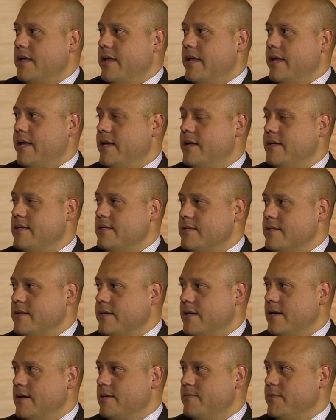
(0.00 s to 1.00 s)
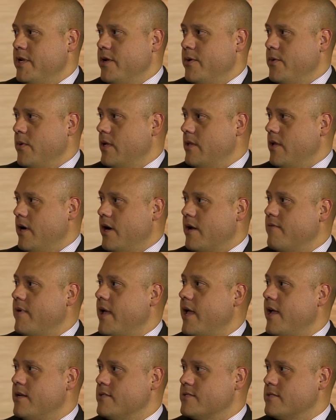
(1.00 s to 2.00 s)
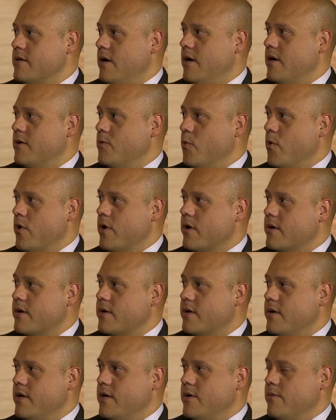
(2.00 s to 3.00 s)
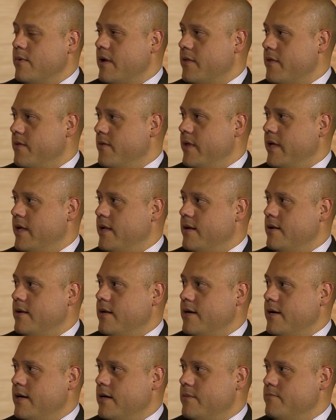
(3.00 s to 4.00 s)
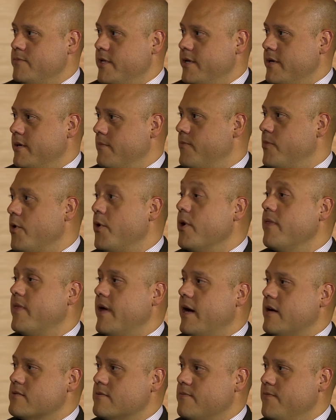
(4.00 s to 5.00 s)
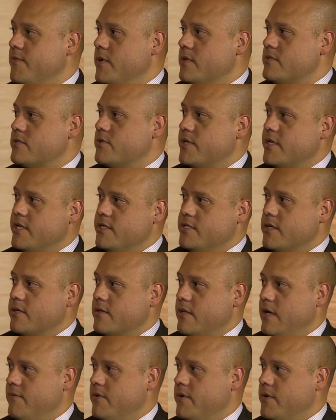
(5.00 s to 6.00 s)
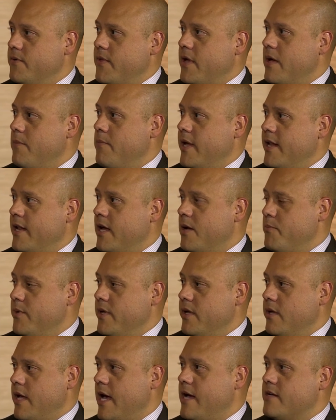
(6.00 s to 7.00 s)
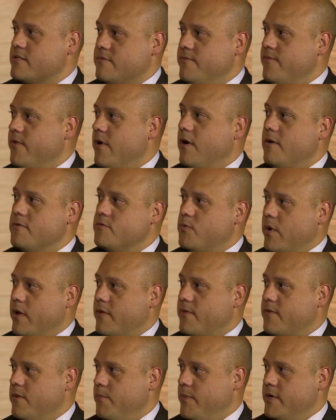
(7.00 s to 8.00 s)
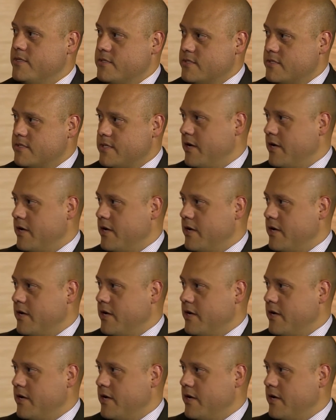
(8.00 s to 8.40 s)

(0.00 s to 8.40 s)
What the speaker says: and a lot of hands-on work, rather than the 30,000 foot strategic level that may not be as involved with the business